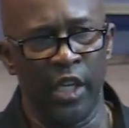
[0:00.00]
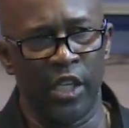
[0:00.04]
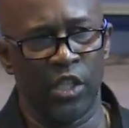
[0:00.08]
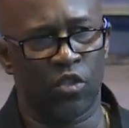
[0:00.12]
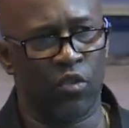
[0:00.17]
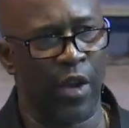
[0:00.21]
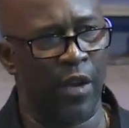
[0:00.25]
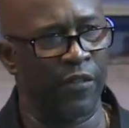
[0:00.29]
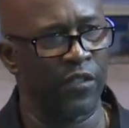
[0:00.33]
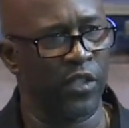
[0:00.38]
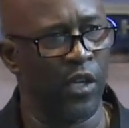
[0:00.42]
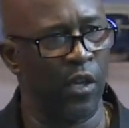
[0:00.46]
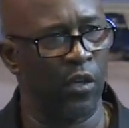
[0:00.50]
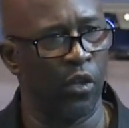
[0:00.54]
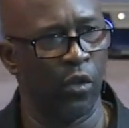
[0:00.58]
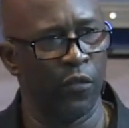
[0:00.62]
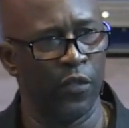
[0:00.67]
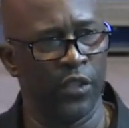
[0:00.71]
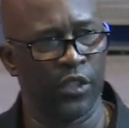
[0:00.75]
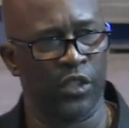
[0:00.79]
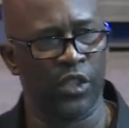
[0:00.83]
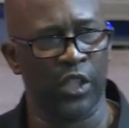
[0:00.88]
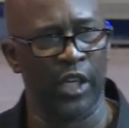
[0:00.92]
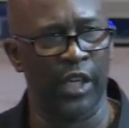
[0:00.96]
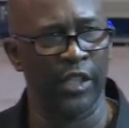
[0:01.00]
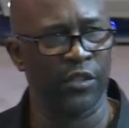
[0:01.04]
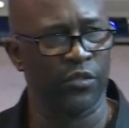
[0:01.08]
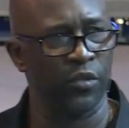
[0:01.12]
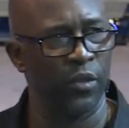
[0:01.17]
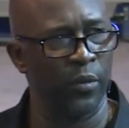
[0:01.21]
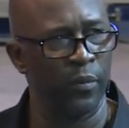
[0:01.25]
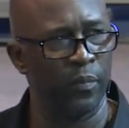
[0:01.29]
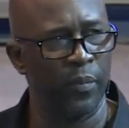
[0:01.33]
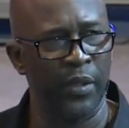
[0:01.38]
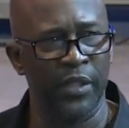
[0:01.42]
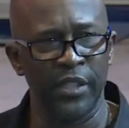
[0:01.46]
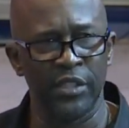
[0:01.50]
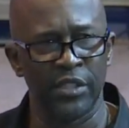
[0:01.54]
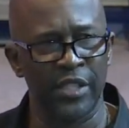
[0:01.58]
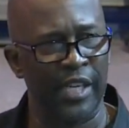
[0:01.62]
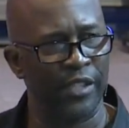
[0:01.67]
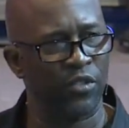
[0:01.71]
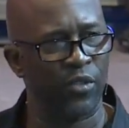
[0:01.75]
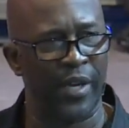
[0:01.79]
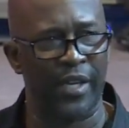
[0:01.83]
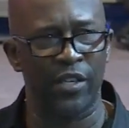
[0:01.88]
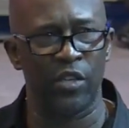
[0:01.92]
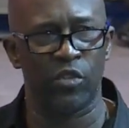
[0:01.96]
He travels all over this country, but he's
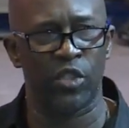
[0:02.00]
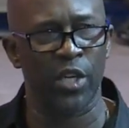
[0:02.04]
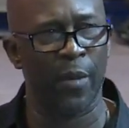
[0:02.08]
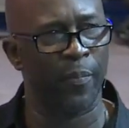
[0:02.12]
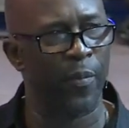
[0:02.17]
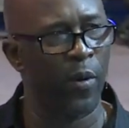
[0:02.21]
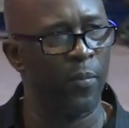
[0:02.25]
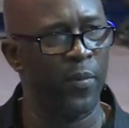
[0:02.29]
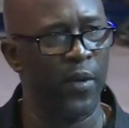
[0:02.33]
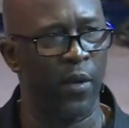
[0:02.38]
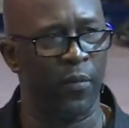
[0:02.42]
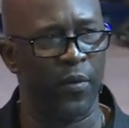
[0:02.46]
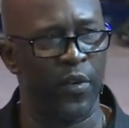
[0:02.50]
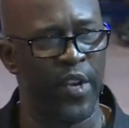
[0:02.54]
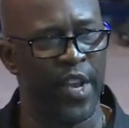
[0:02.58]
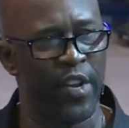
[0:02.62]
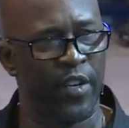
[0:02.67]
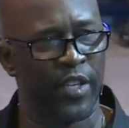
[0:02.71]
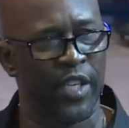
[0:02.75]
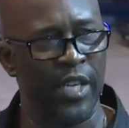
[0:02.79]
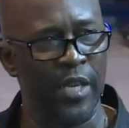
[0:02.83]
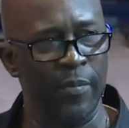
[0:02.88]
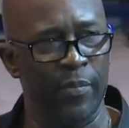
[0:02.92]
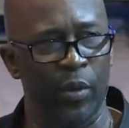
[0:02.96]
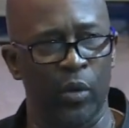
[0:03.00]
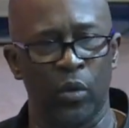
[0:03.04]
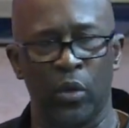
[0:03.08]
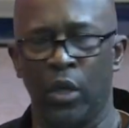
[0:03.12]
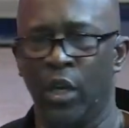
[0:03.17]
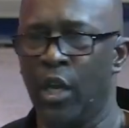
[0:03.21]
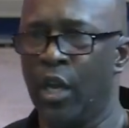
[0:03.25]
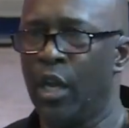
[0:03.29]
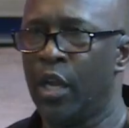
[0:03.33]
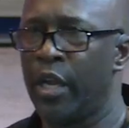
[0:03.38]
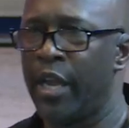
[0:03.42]
not trying to jump up there on that keyboard.